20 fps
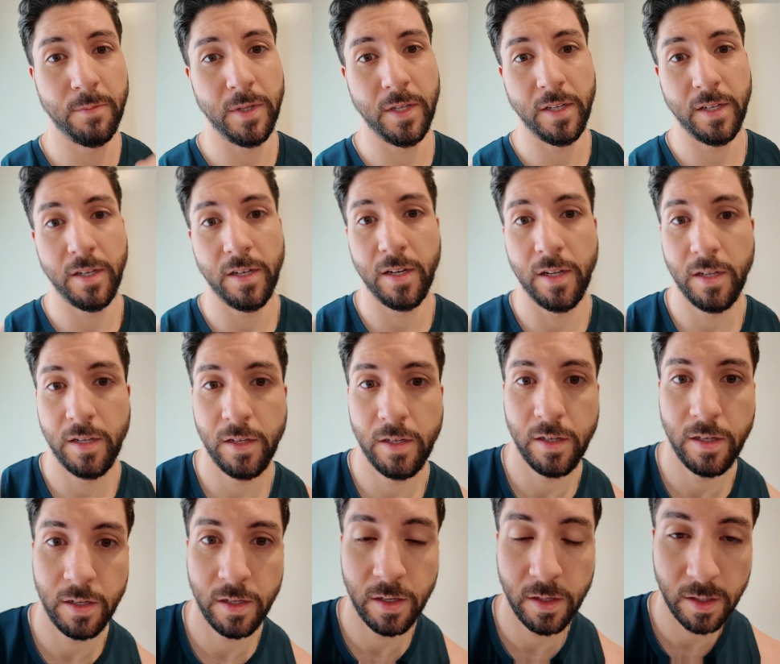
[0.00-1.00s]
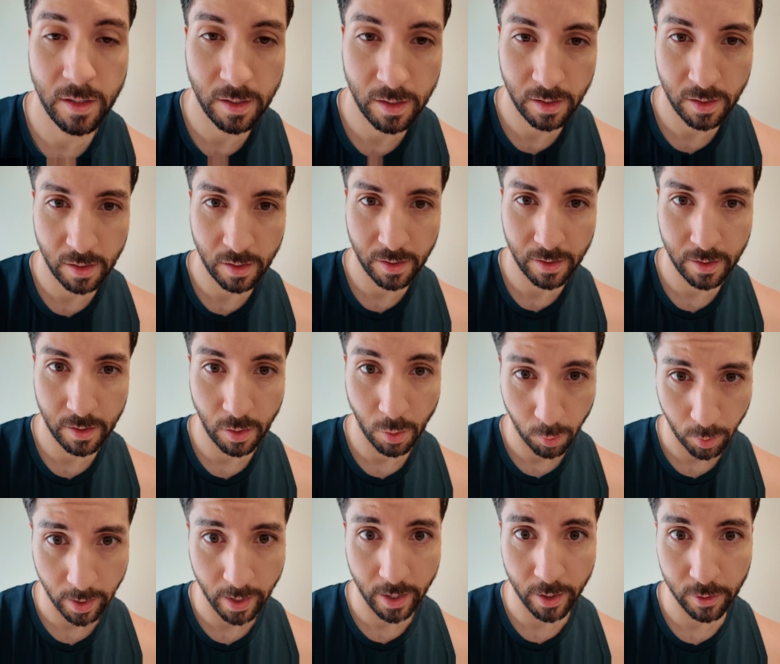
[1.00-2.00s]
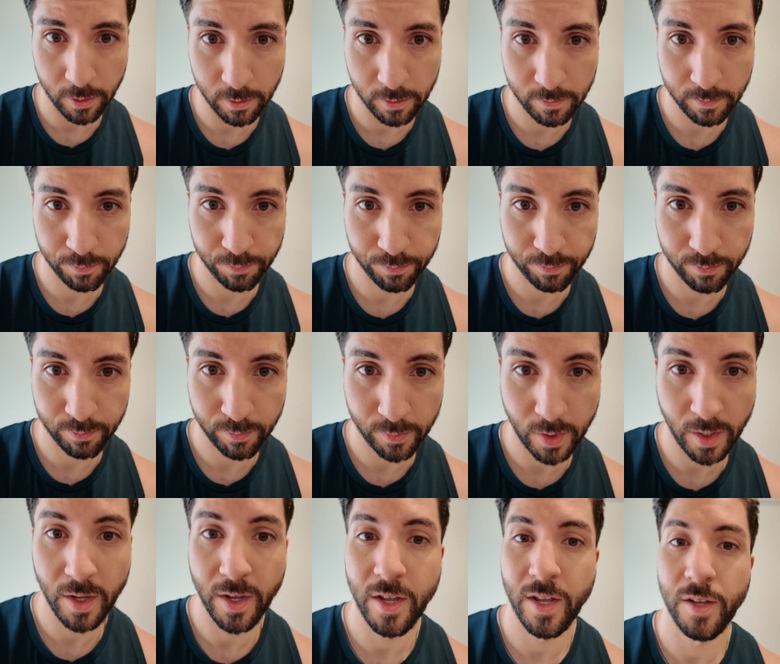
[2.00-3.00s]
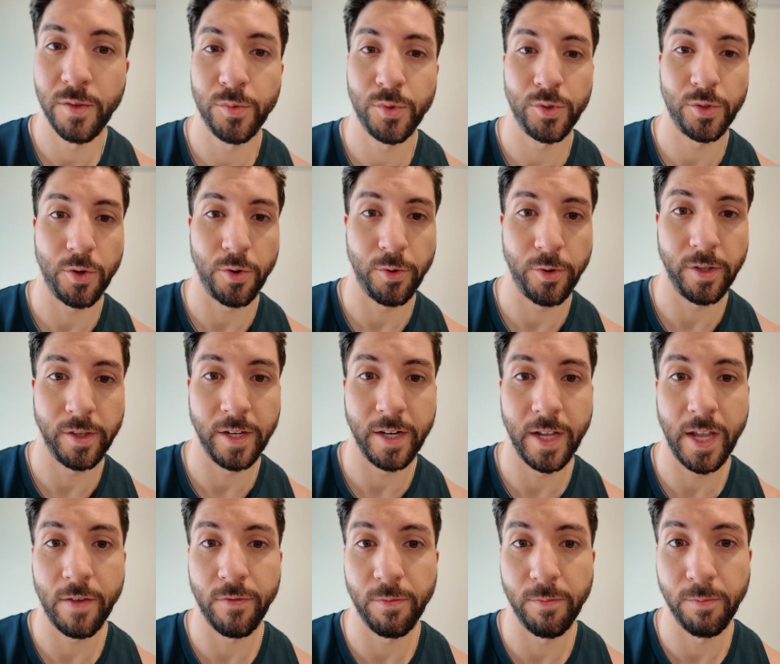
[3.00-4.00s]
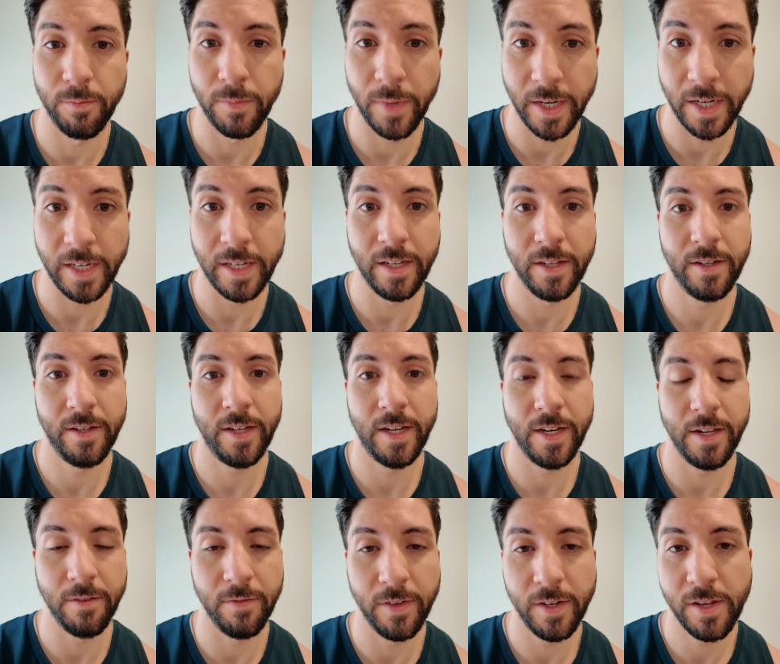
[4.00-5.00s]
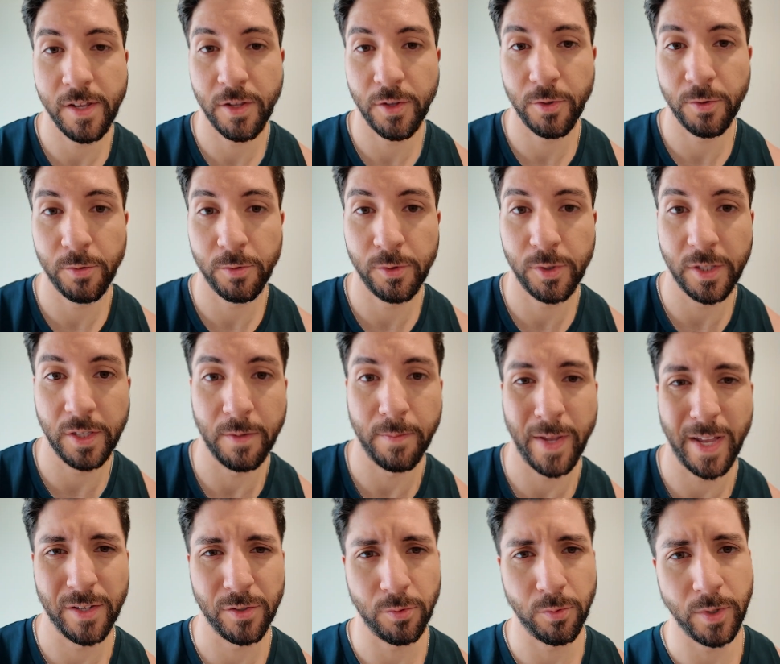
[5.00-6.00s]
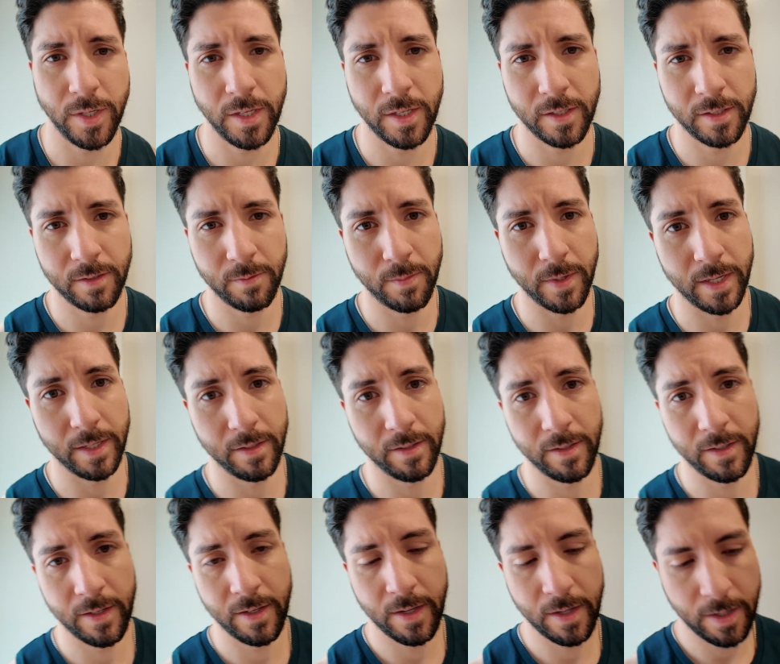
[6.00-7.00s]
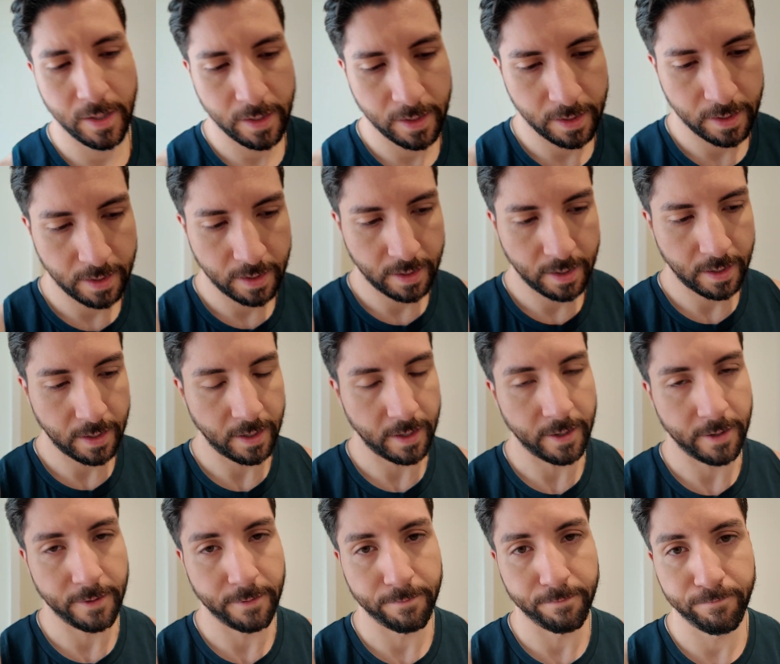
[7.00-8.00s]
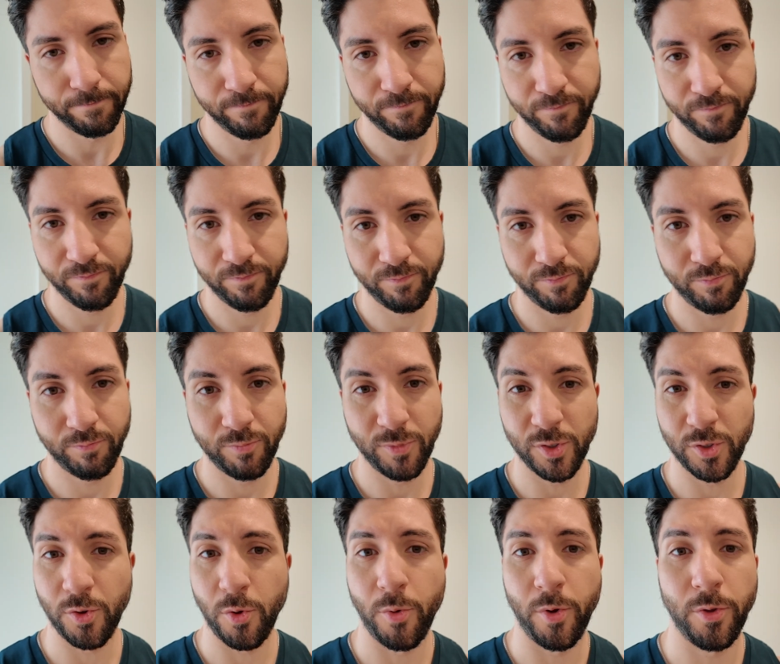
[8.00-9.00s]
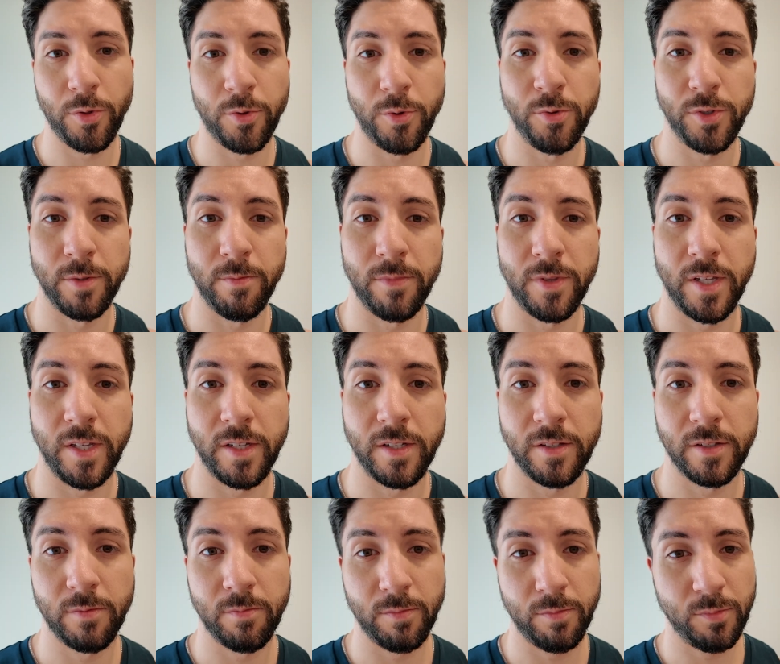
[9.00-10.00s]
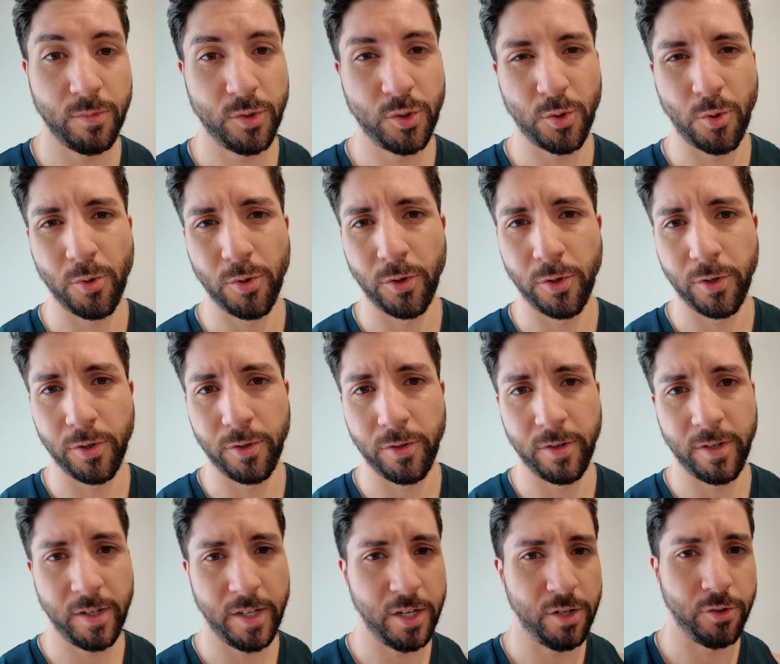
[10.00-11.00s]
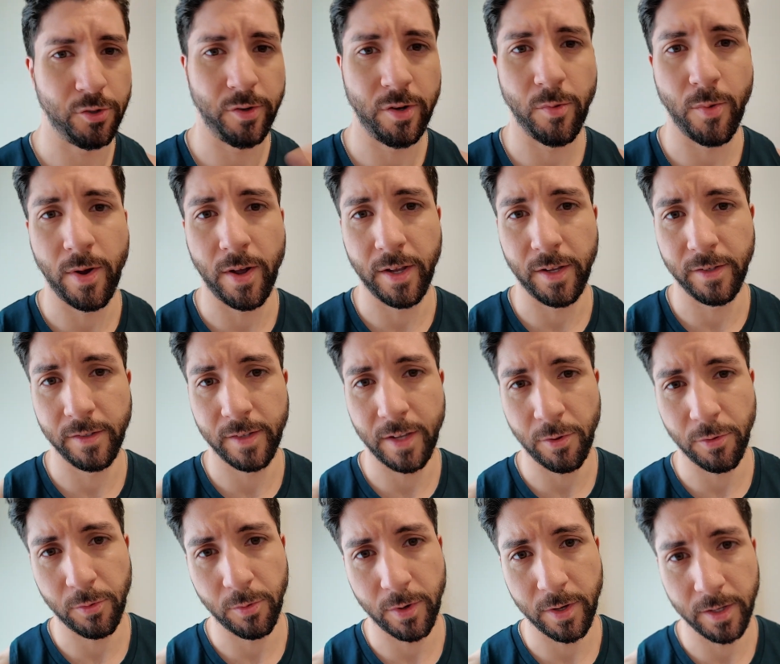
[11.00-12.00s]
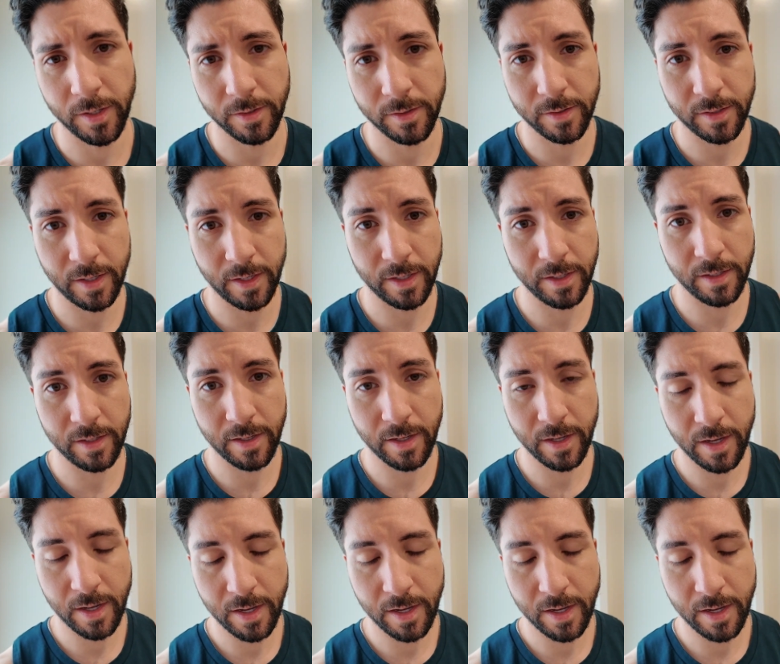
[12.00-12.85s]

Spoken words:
been a while. Sorry that I haven't made any videos in the past weeks, but I was going through some things, shoulder injury-wise, health-wise, and